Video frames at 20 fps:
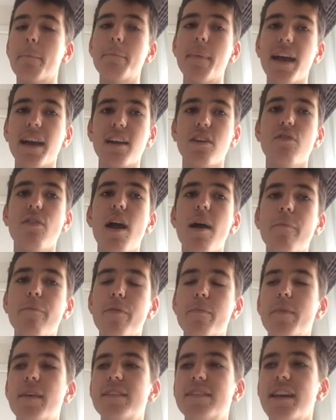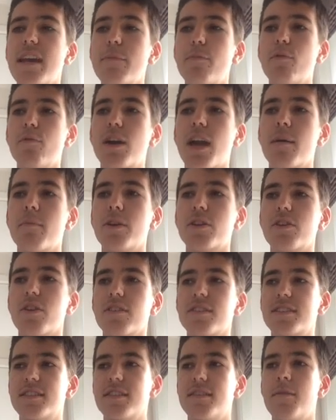Macram from the deep will come
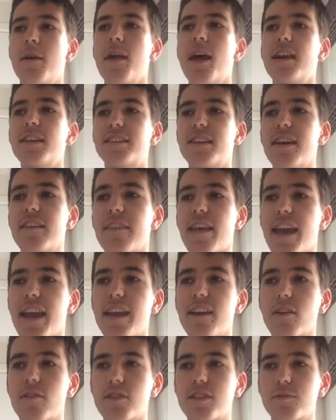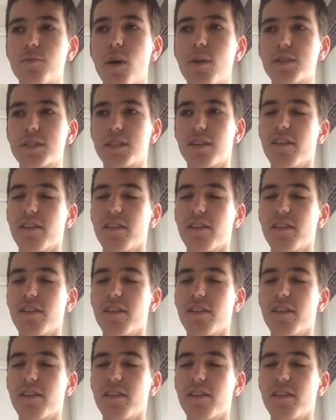across and turn the heat on as well.